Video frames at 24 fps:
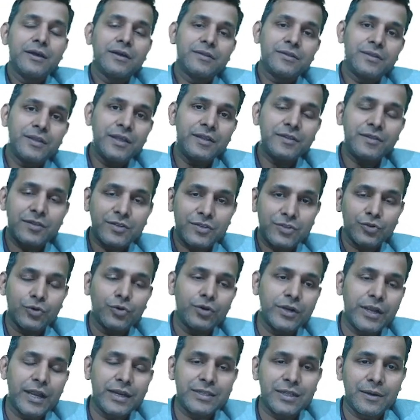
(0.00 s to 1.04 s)
this
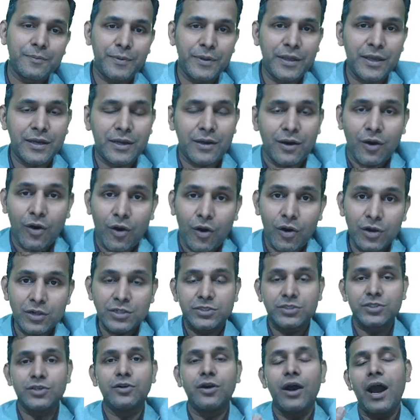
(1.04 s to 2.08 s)
stone at the peak
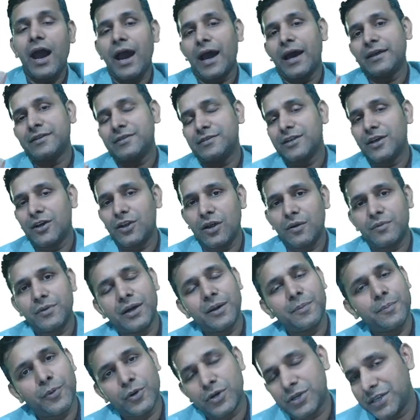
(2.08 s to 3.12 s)
also has developed
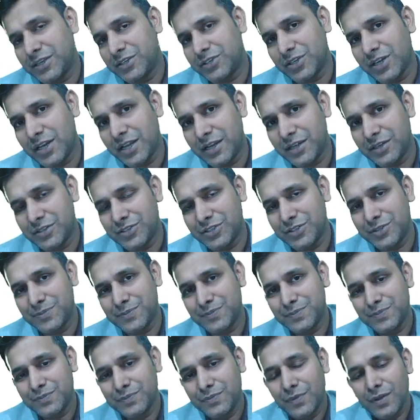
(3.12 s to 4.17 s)
a potential energy.
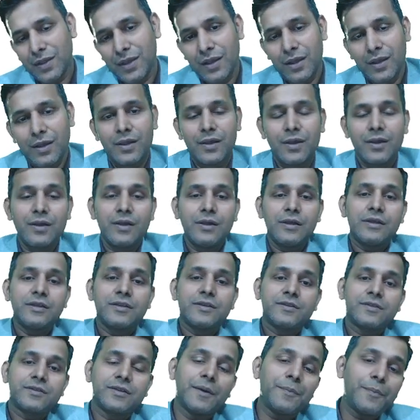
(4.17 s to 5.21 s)

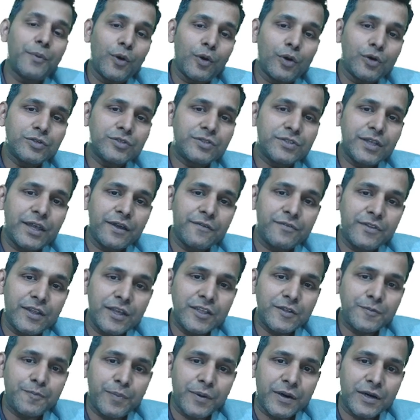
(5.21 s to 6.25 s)
Suppose if
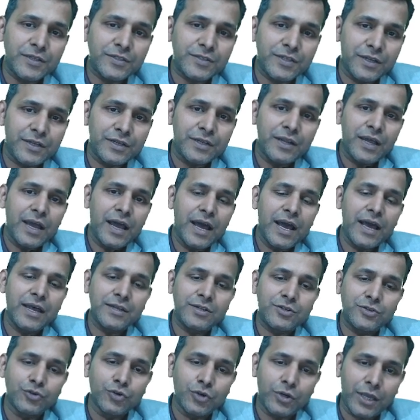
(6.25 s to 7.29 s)
this person
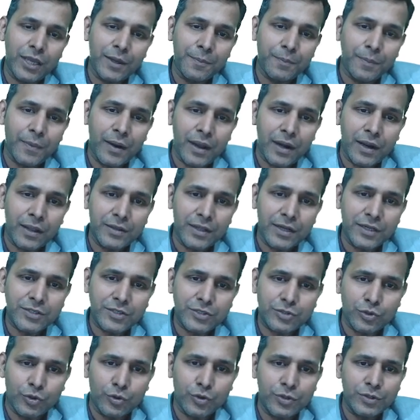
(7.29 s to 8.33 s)
has to keep another
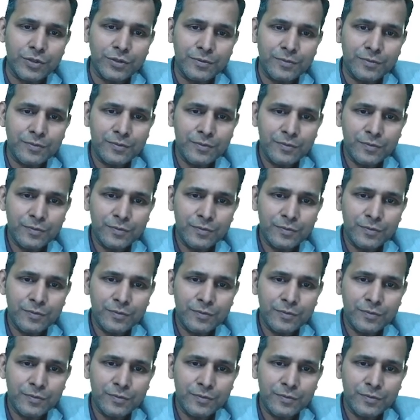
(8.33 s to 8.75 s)
stone